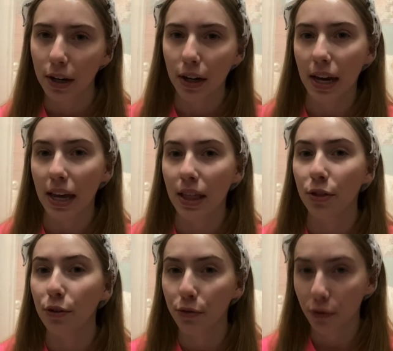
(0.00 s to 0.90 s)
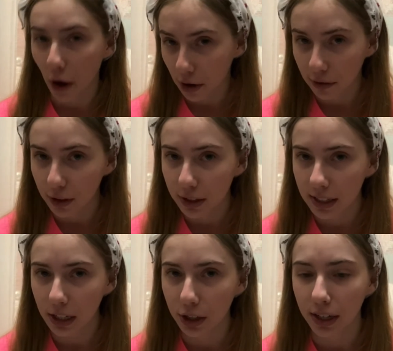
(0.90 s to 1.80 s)
in the fall of your
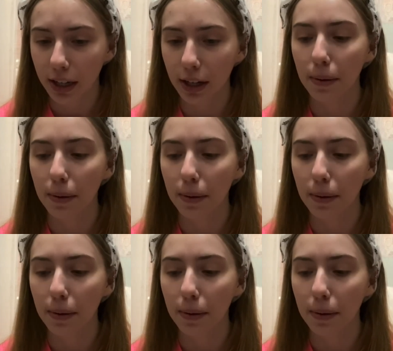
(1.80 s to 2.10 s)
senior year.